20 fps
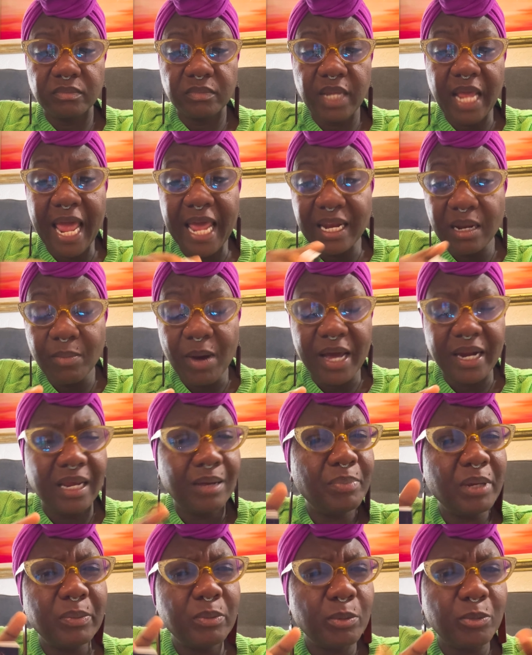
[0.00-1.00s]
anybody and
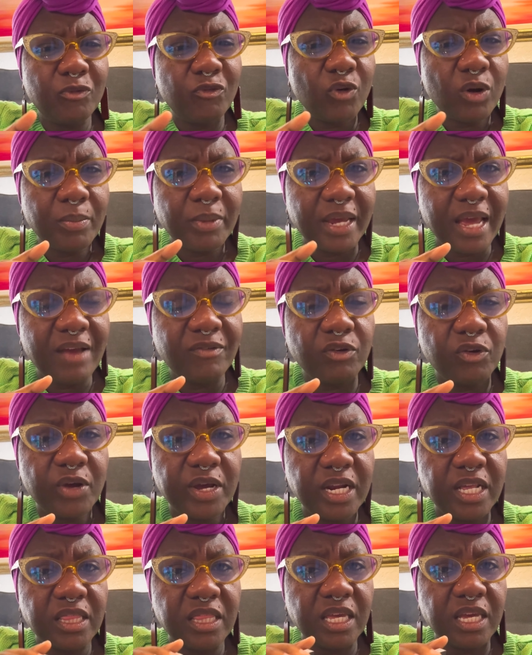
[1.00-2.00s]
people before me have
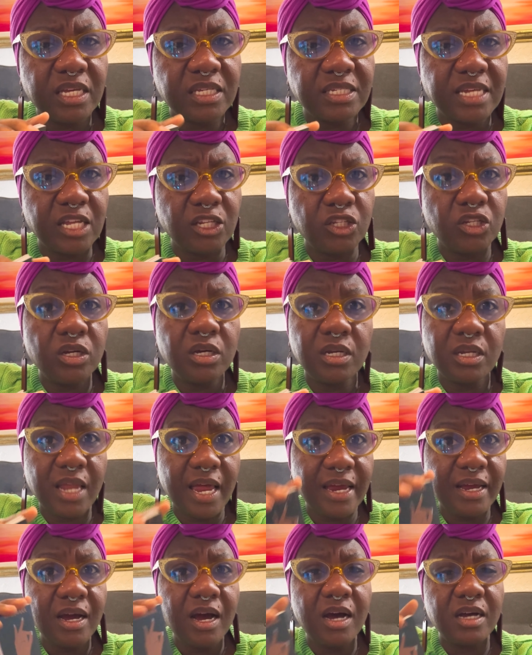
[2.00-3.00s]
created things that look
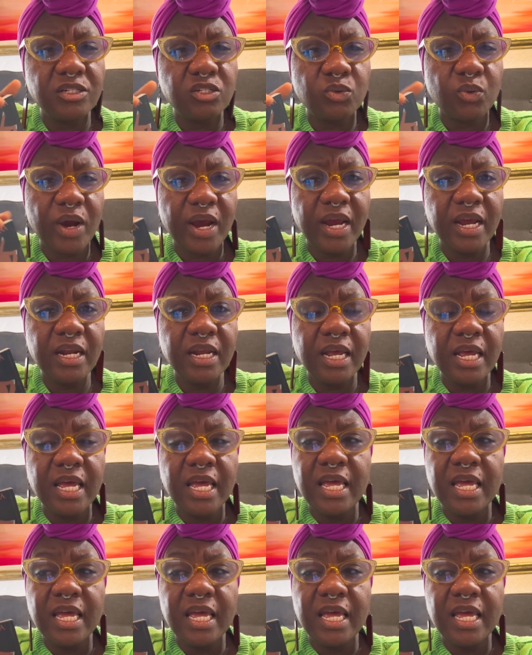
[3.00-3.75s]
like us, right?